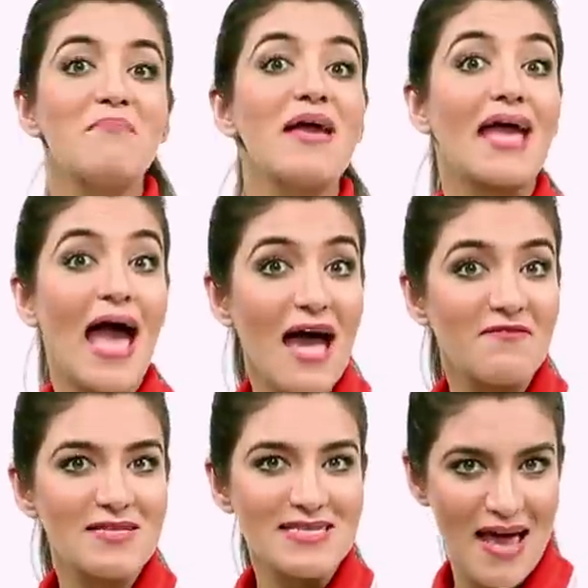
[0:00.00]
Make
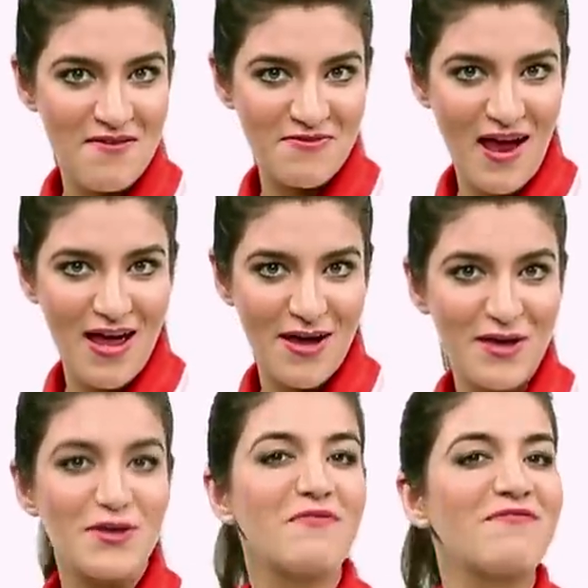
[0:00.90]
Havells Air
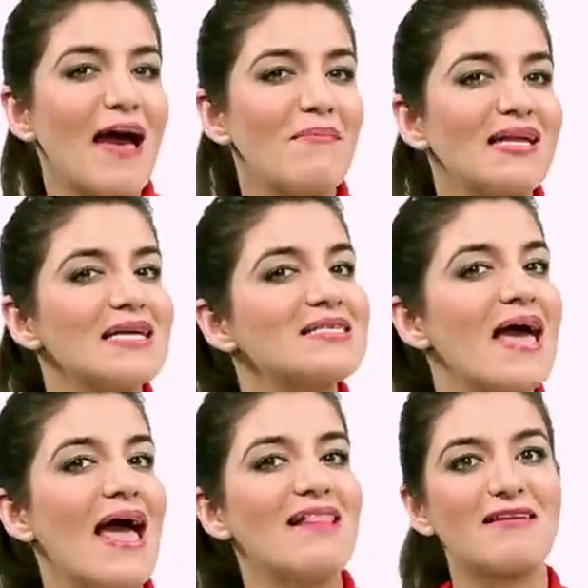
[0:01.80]
Fryer your family's
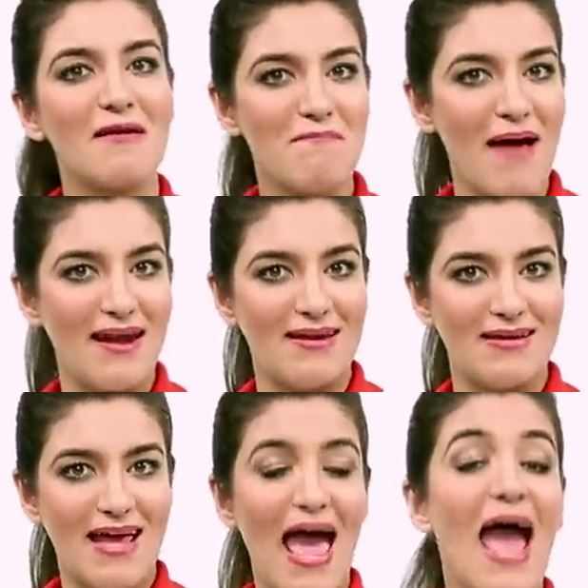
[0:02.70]
health
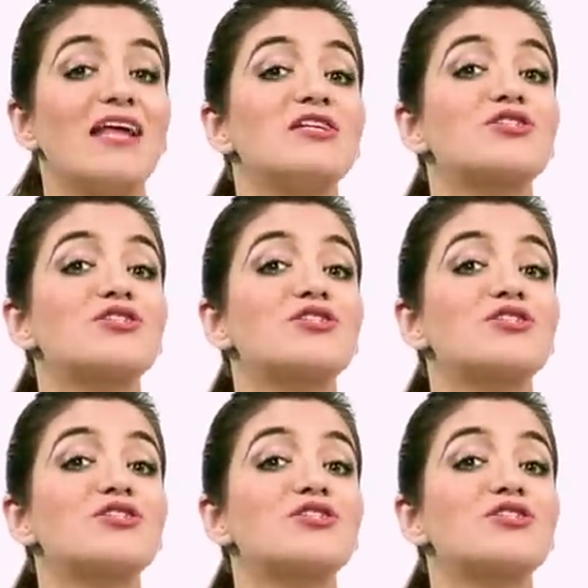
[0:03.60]
companion and